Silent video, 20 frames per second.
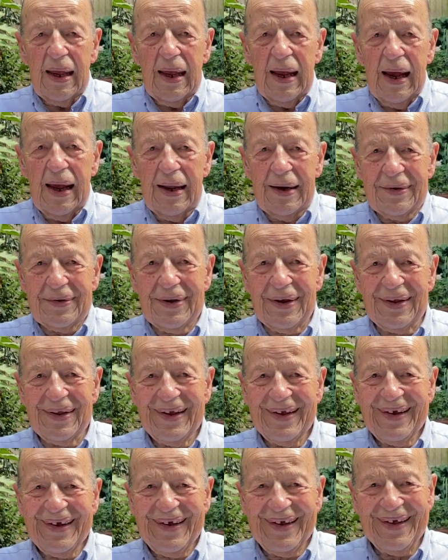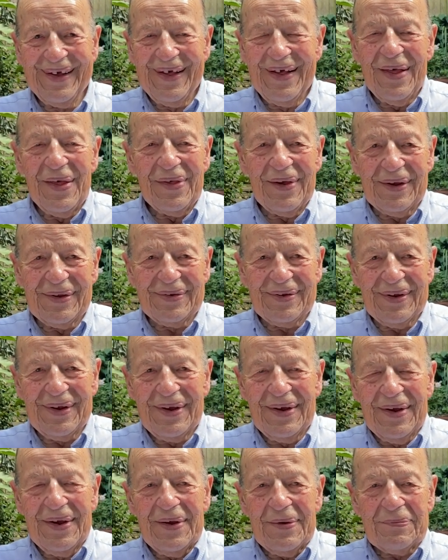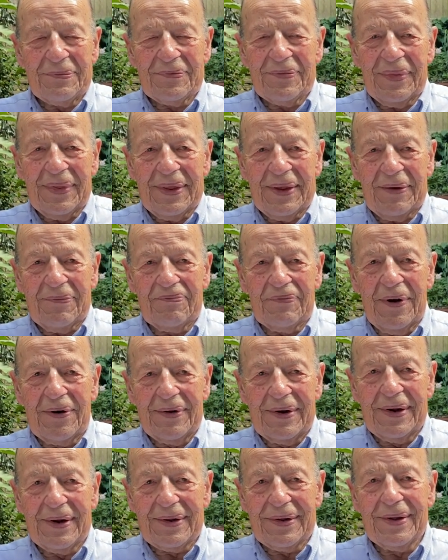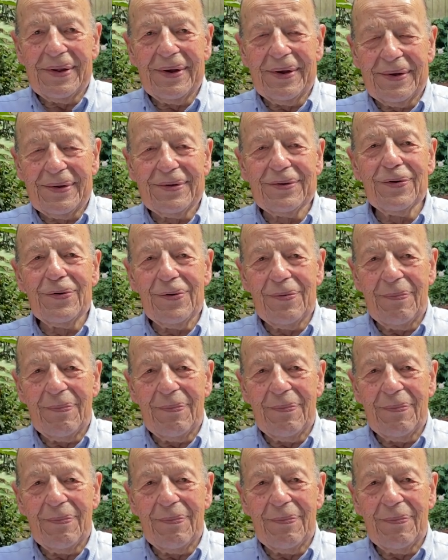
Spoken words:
and there's very little he could do